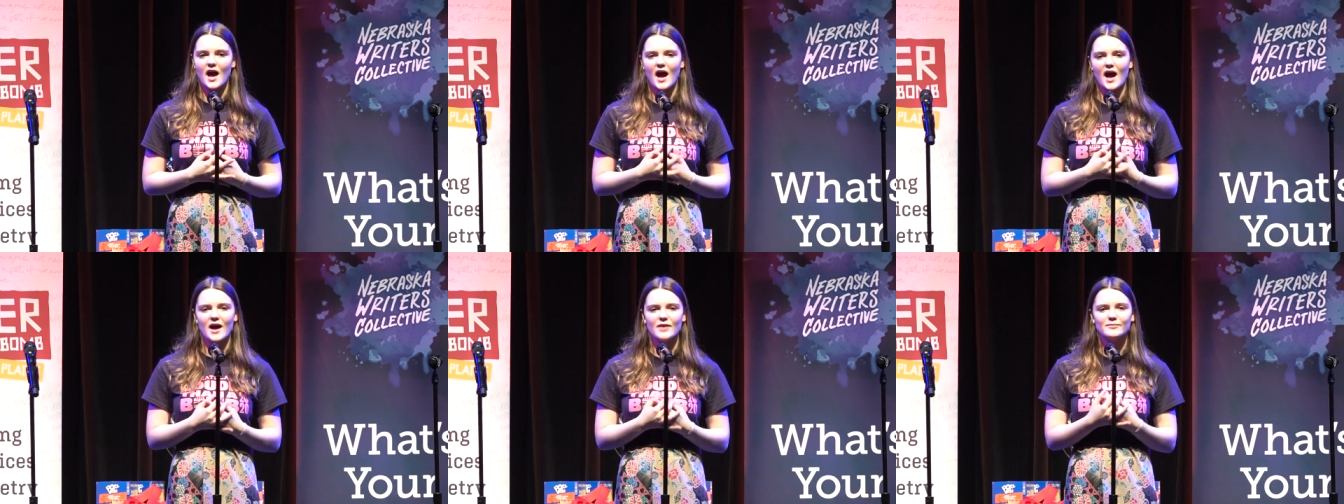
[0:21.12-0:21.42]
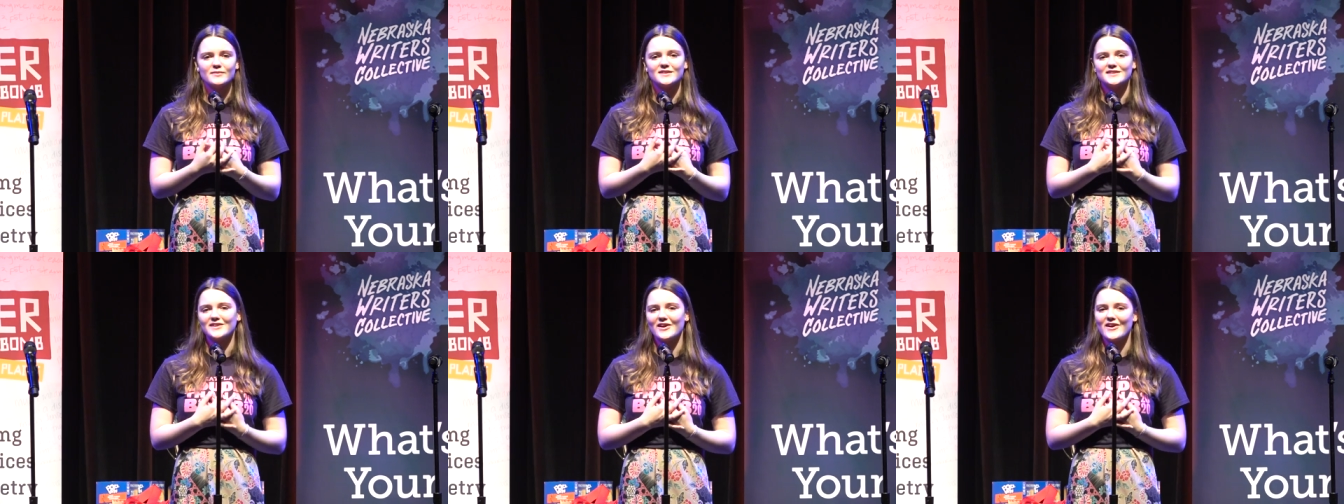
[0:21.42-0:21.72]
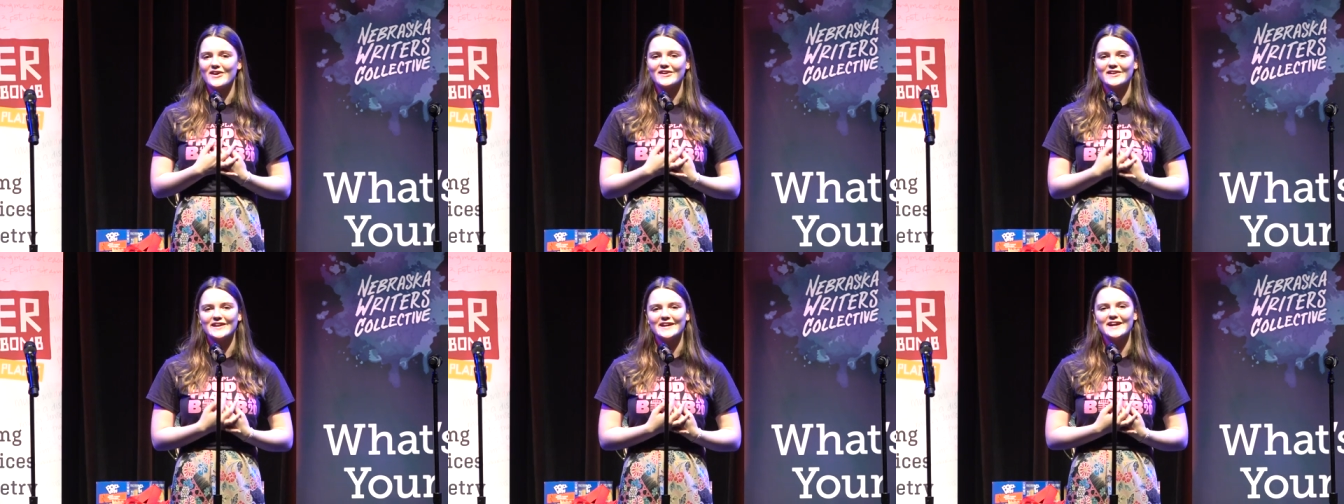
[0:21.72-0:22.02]
I'm
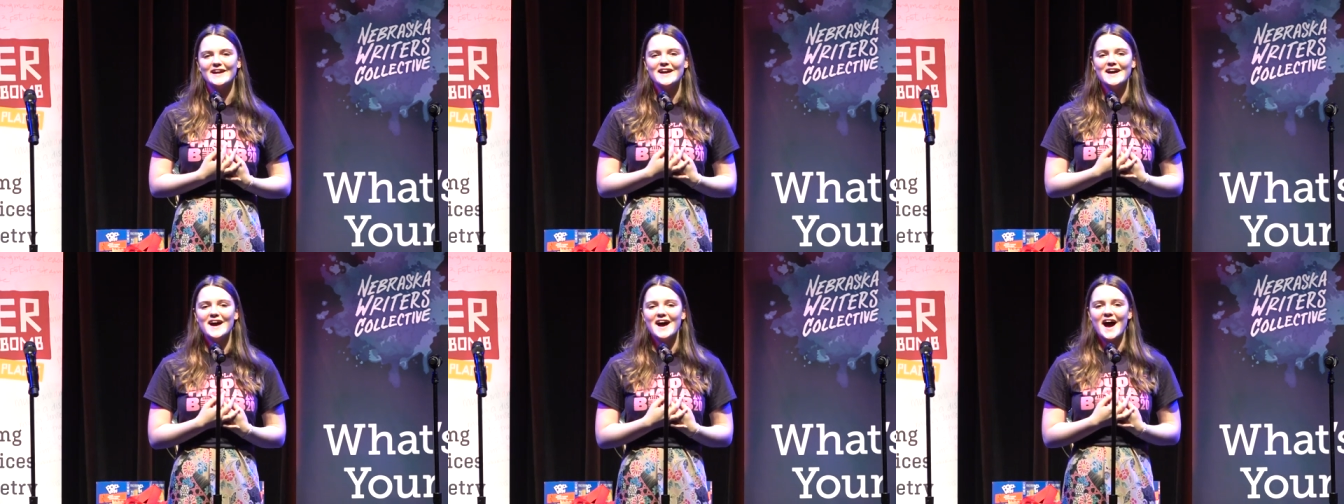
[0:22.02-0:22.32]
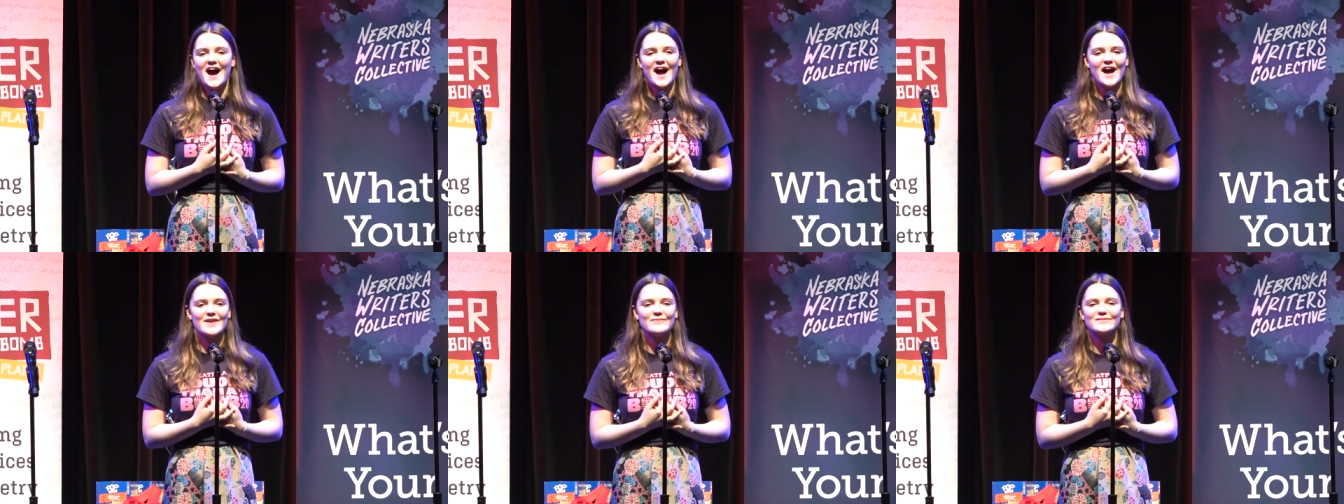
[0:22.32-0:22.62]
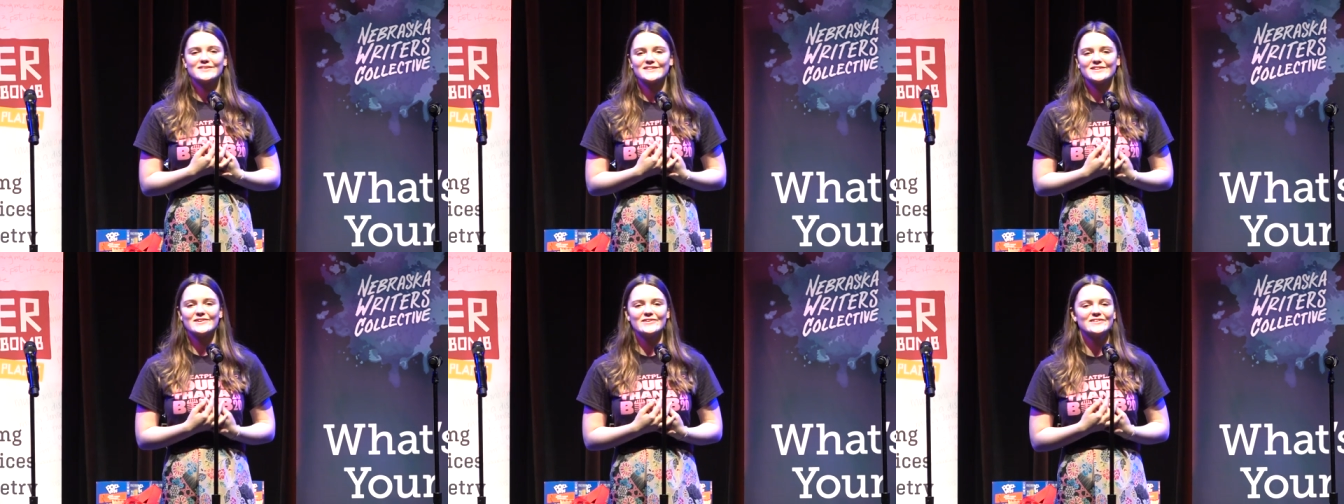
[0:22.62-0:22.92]
sorry. I'm
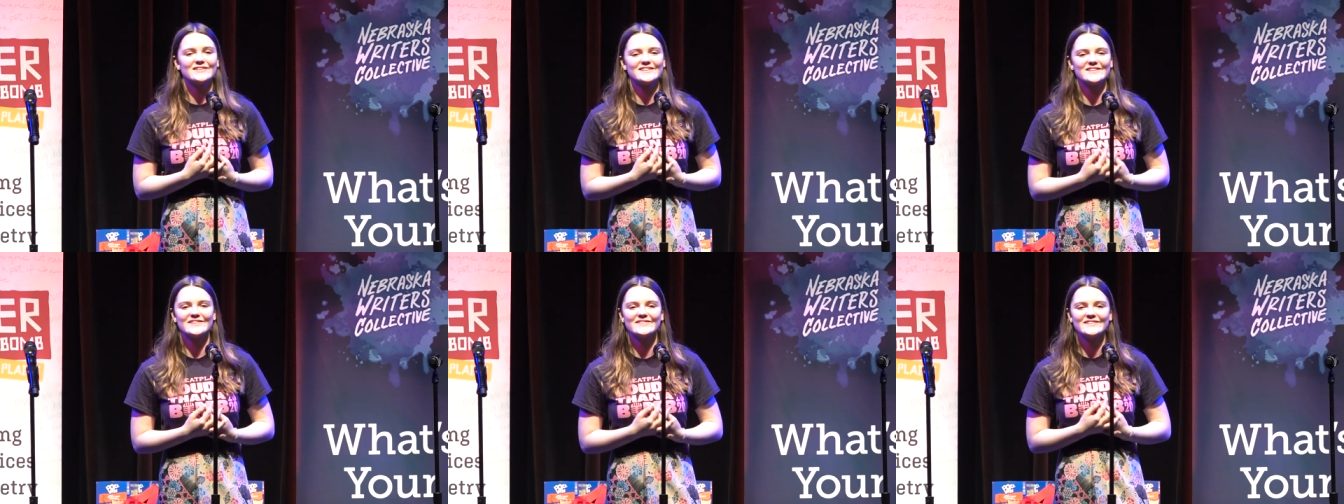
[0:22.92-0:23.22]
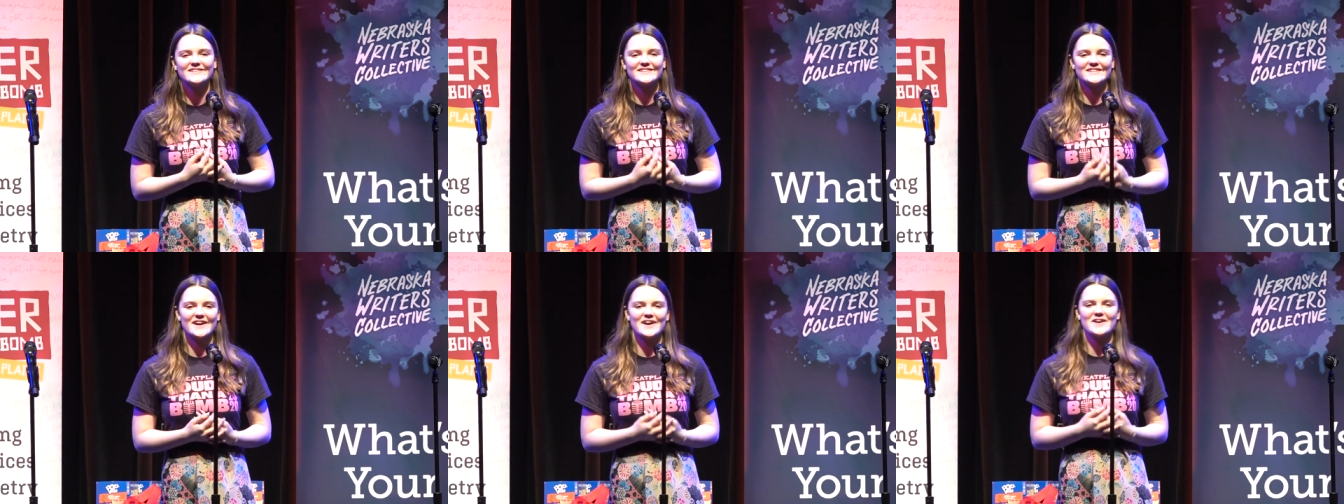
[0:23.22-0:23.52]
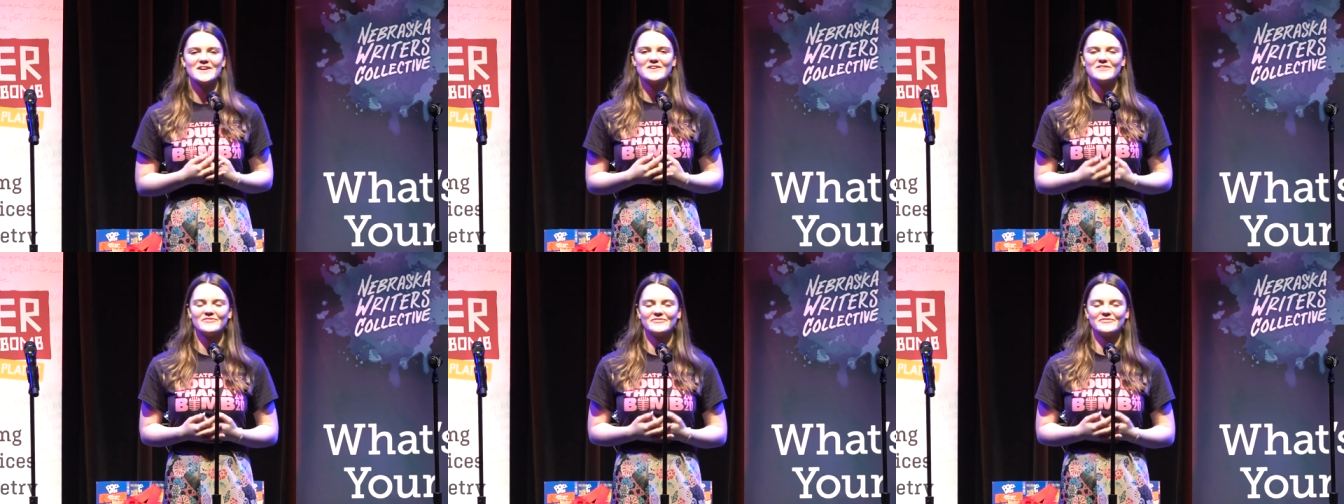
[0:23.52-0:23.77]
so, so sorry.